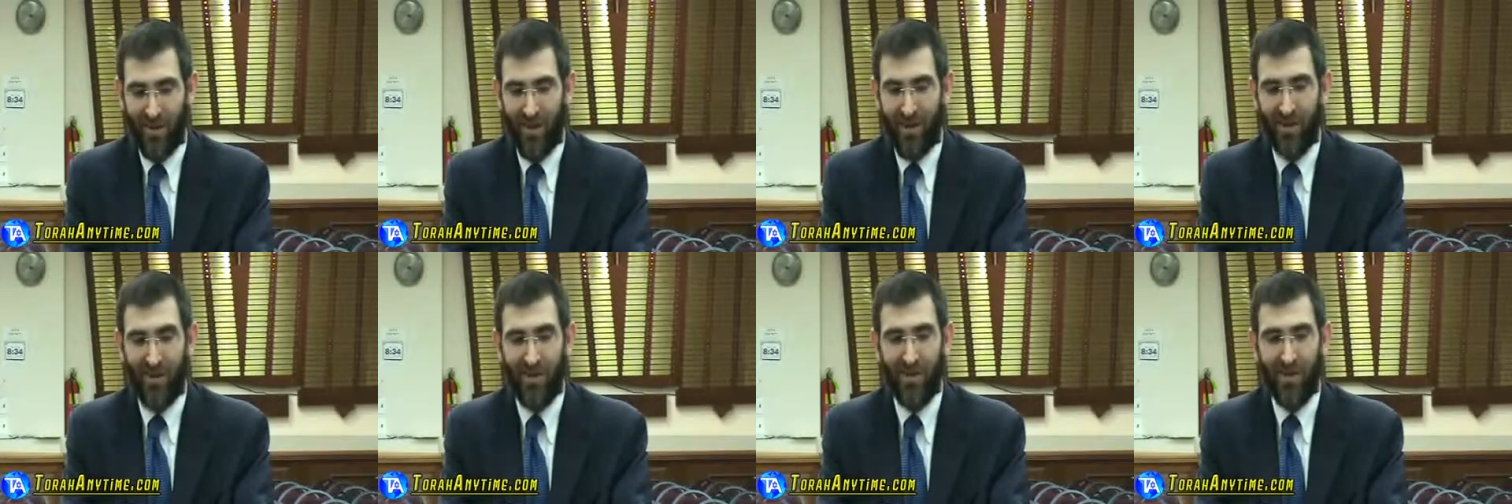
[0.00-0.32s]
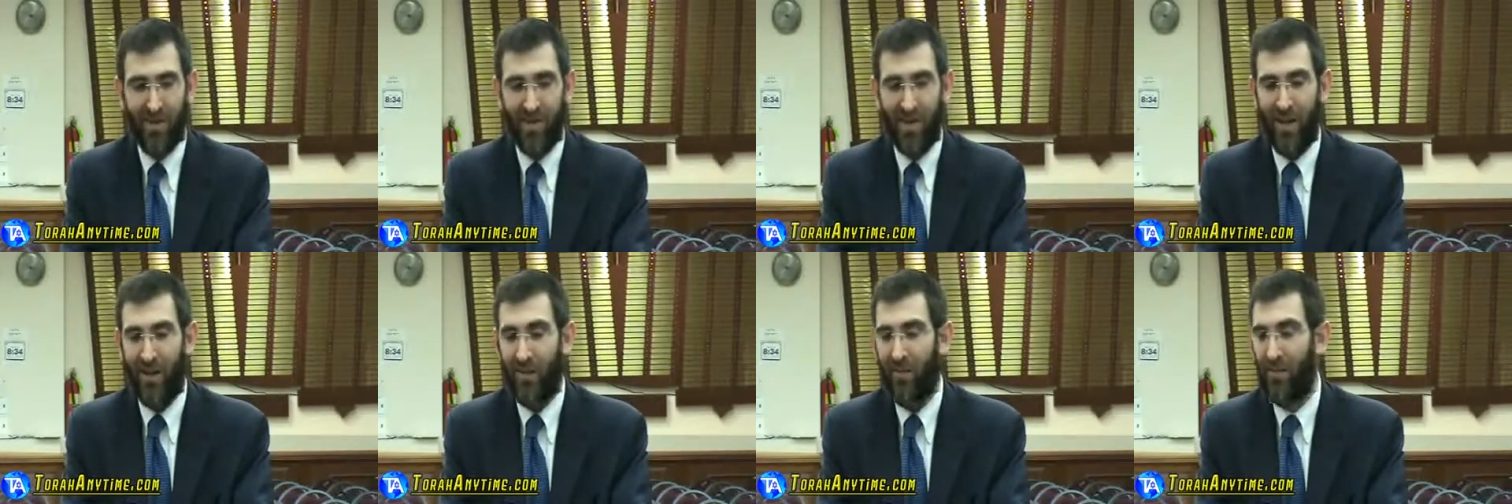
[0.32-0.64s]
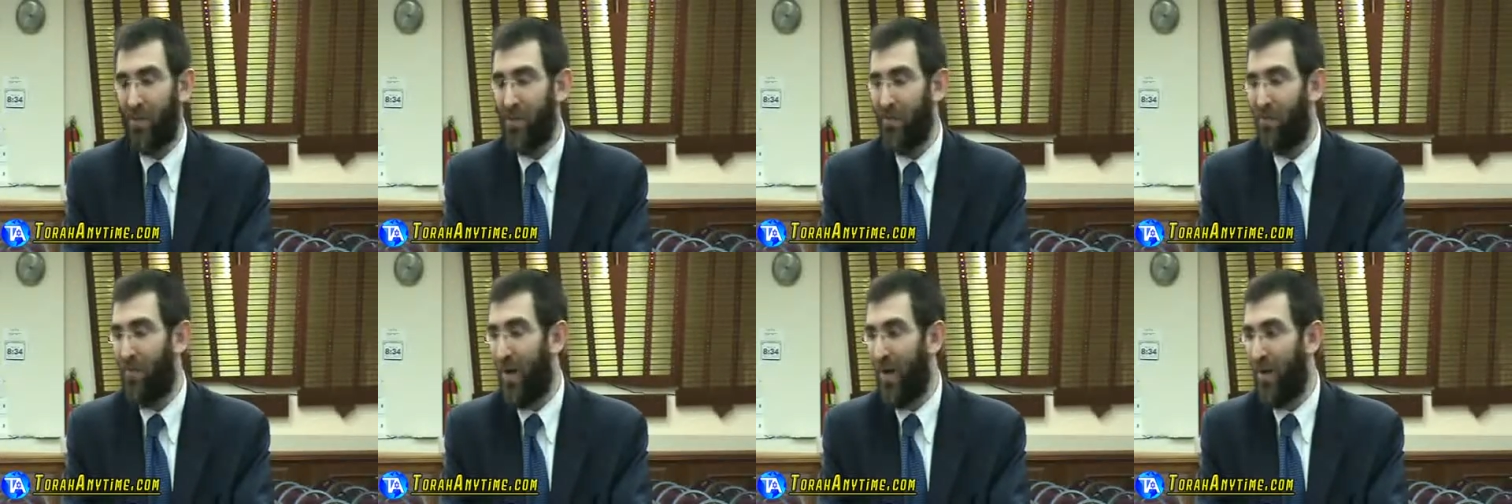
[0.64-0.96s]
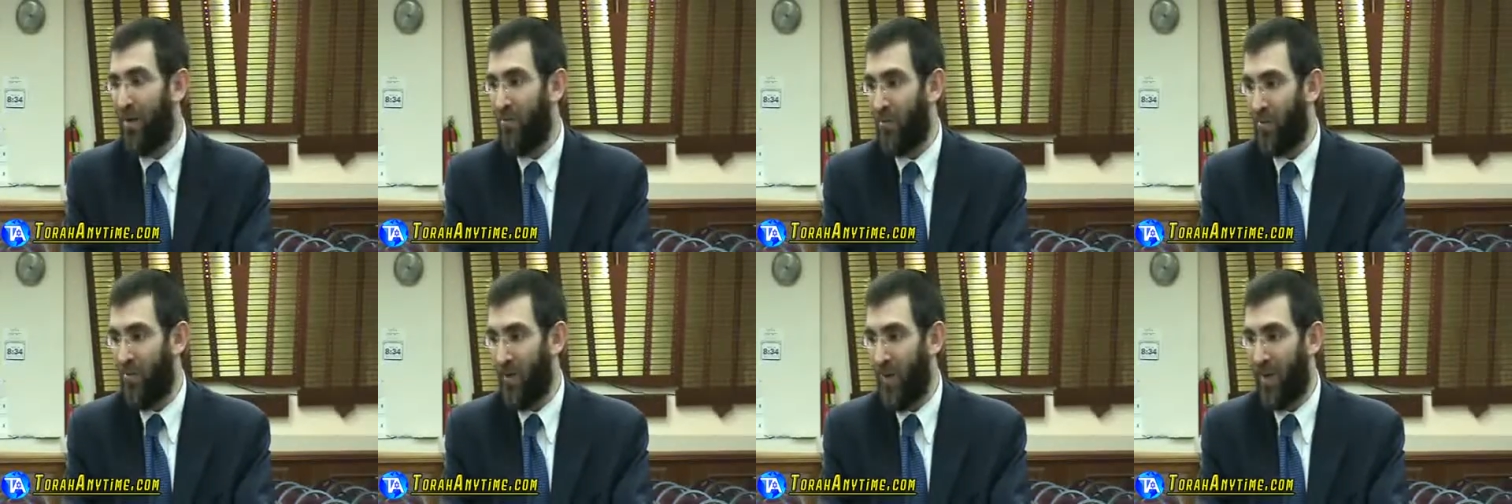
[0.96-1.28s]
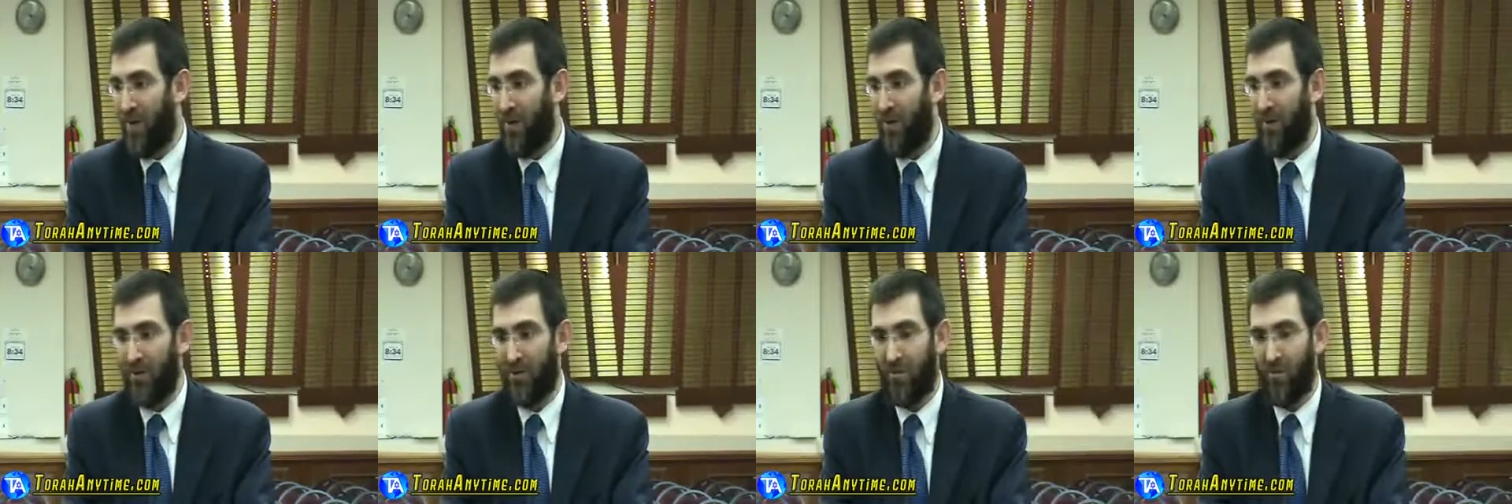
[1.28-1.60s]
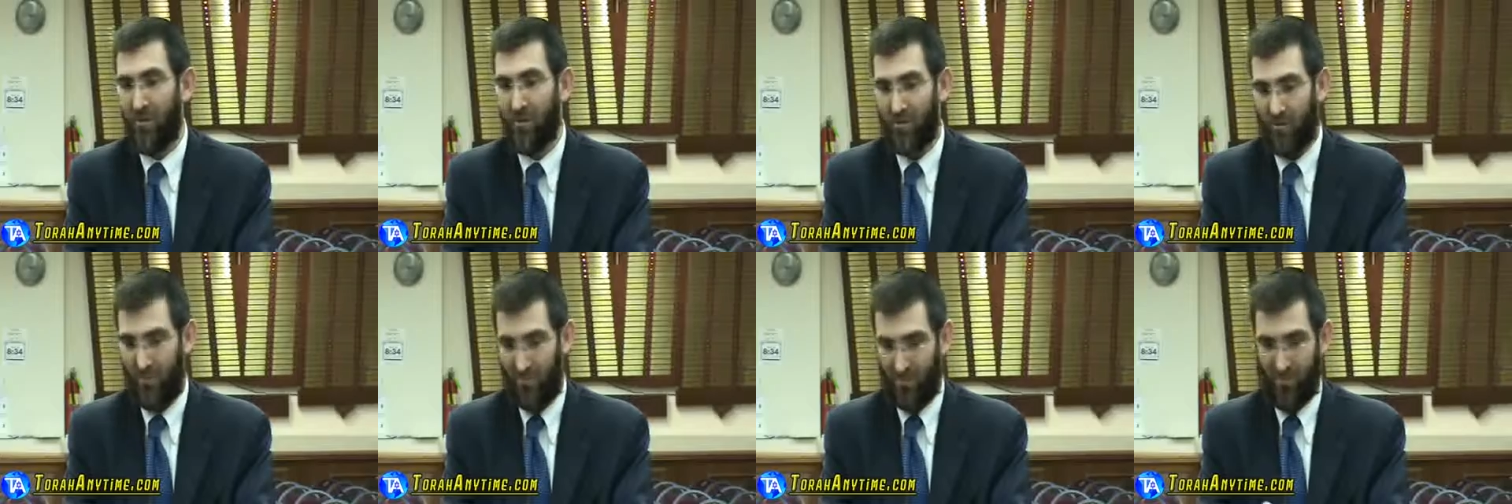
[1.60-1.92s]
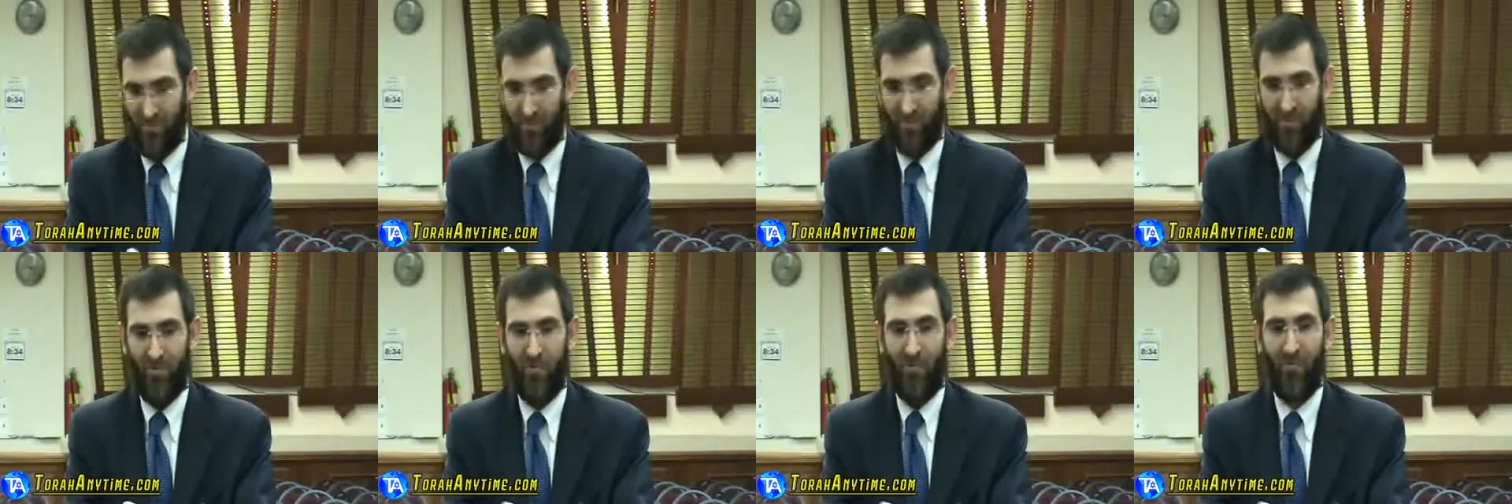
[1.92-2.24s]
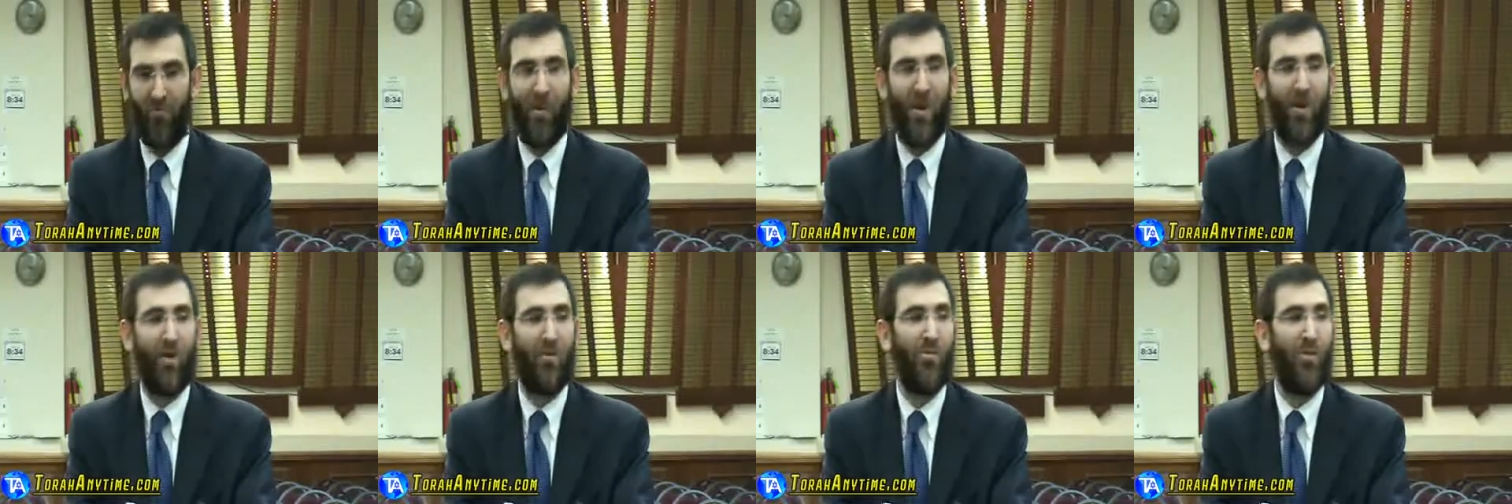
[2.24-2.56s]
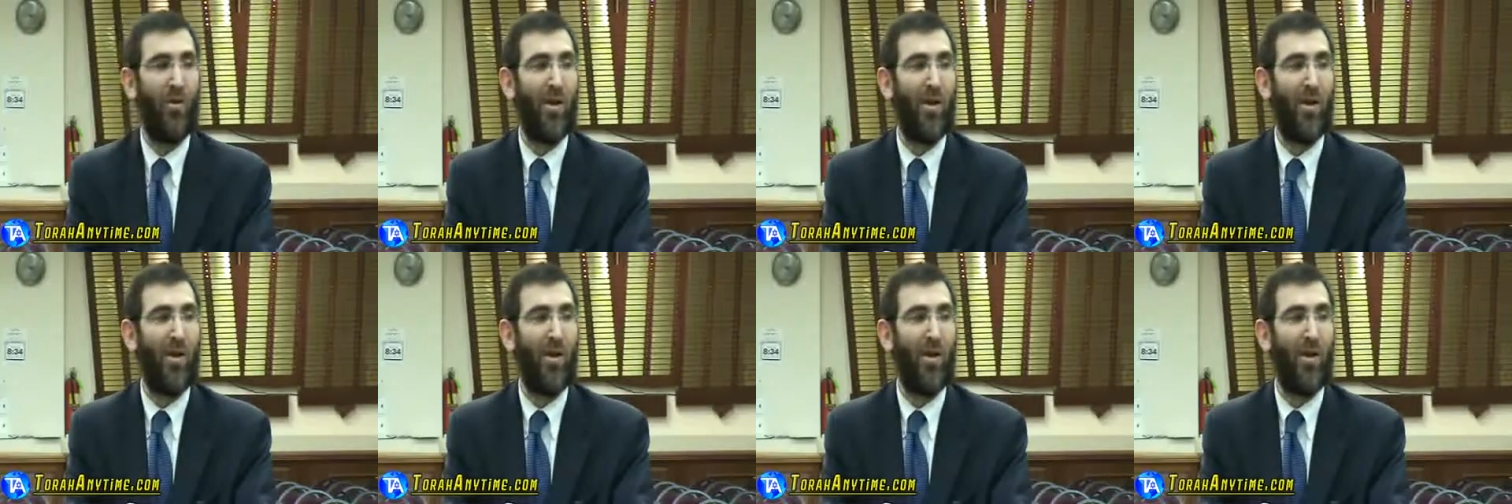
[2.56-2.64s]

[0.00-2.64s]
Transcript: And instead of responding with anger, try